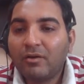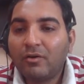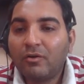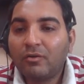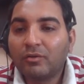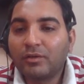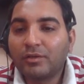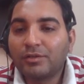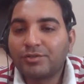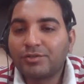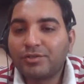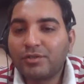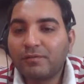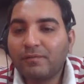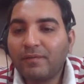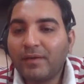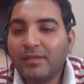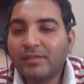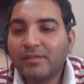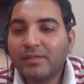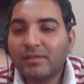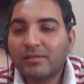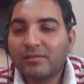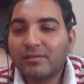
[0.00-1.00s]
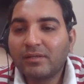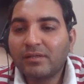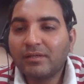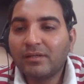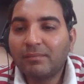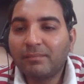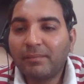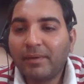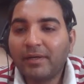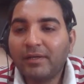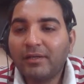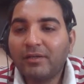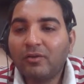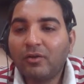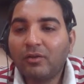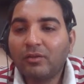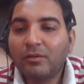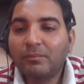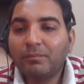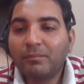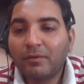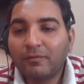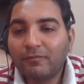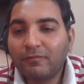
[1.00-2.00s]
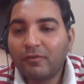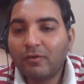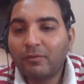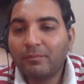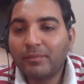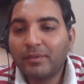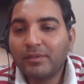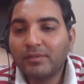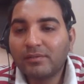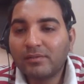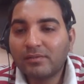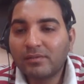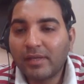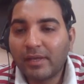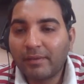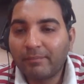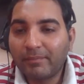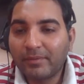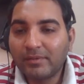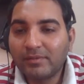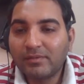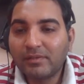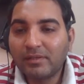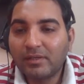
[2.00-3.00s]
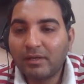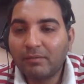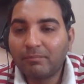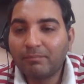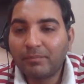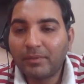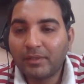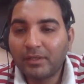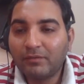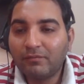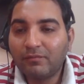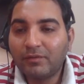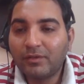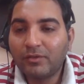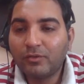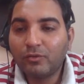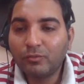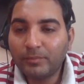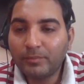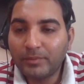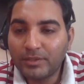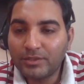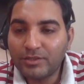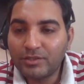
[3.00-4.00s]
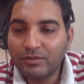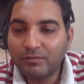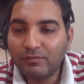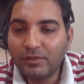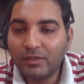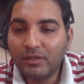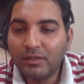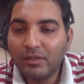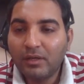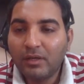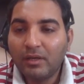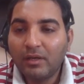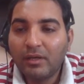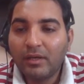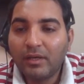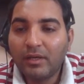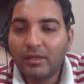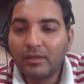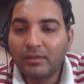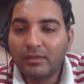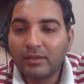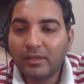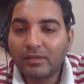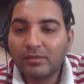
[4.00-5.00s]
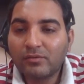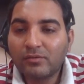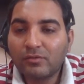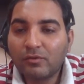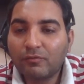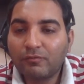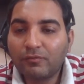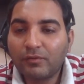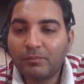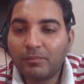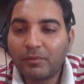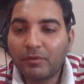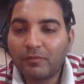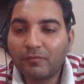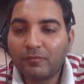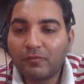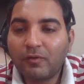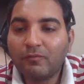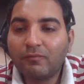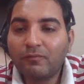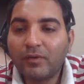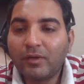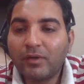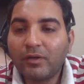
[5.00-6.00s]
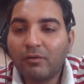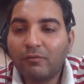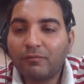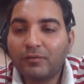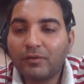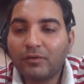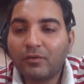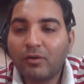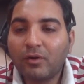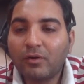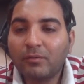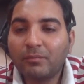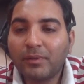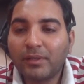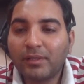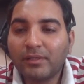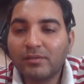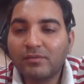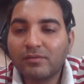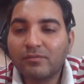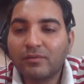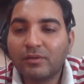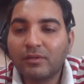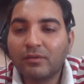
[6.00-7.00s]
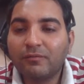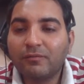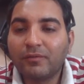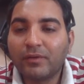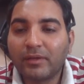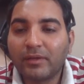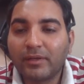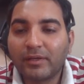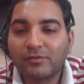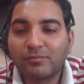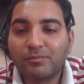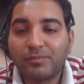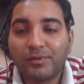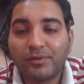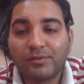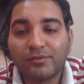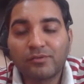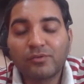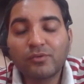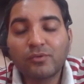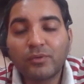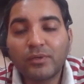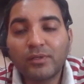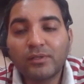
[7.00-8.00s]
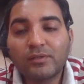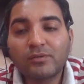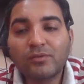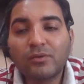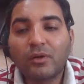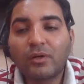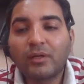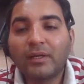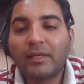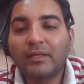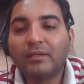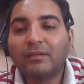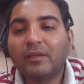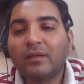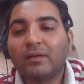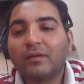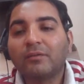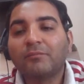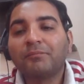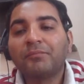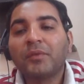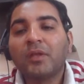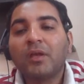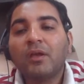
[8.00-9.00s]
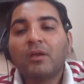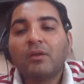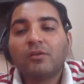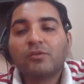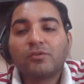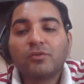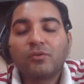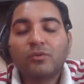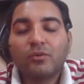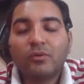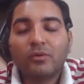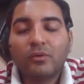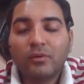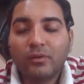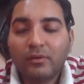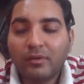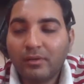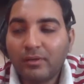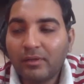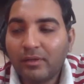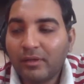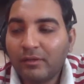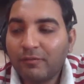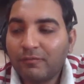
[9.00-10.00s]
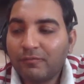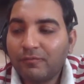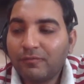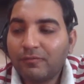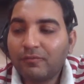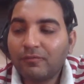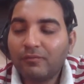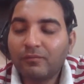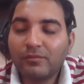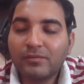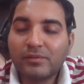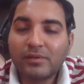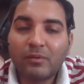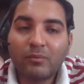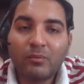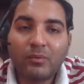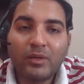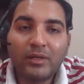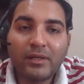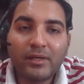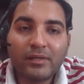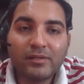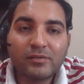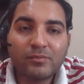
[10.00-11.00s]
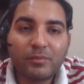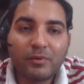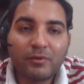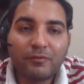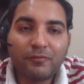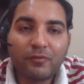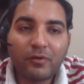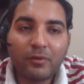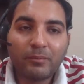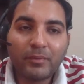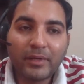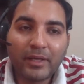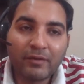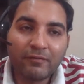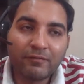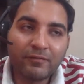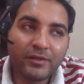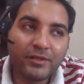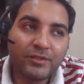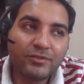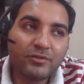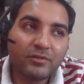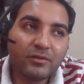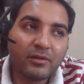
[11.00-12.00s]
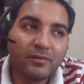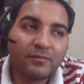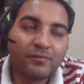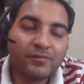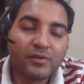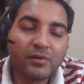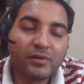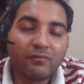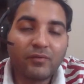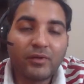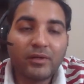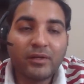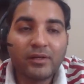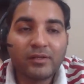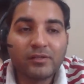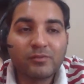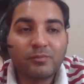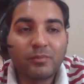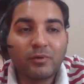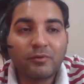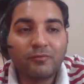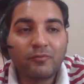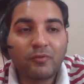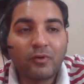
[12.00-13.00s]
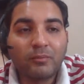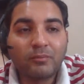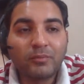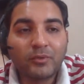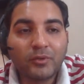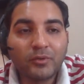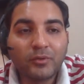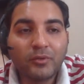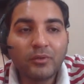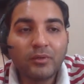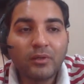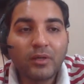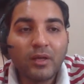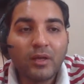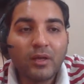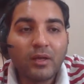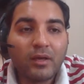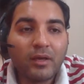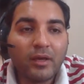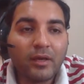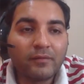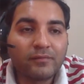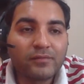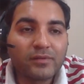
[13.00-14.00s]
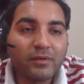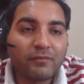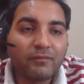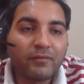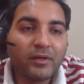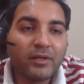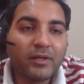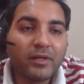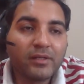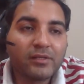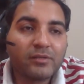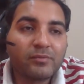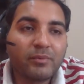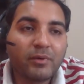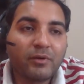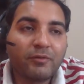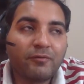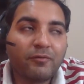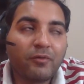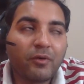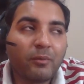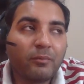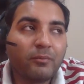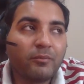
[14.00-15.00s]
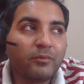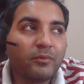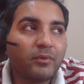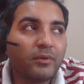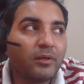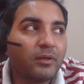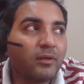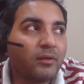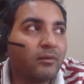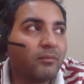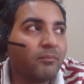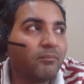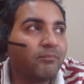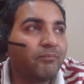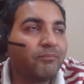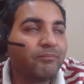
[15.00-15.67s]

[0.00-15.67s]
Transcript: Okay, Shiva is asking, depending on the performance, the MNC company will do BGV in case of we perform well after got placed with the fake experience. No, it's not like that. So if someone has performed average, if someone has performed good, if someone has performed uh,